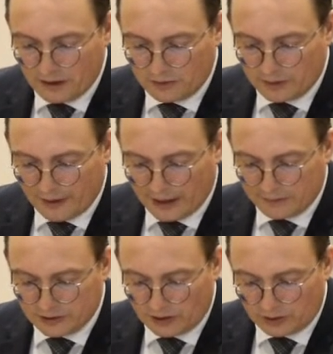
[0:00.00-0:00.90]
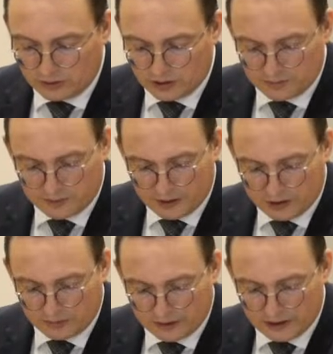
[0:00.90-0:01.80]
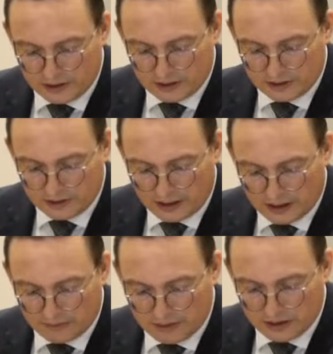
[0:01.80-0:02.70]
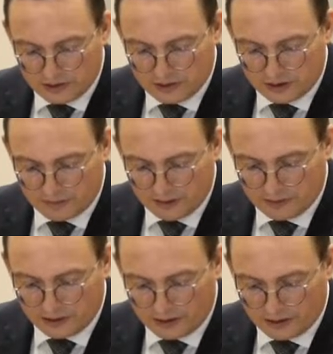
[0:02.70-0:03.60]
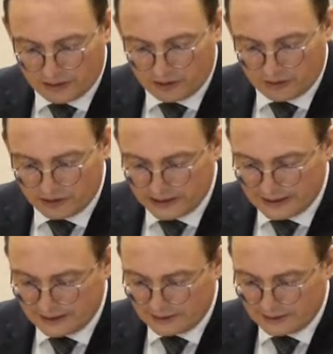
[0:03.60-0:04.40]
we were able to hold some special meetings and minister to people in our community.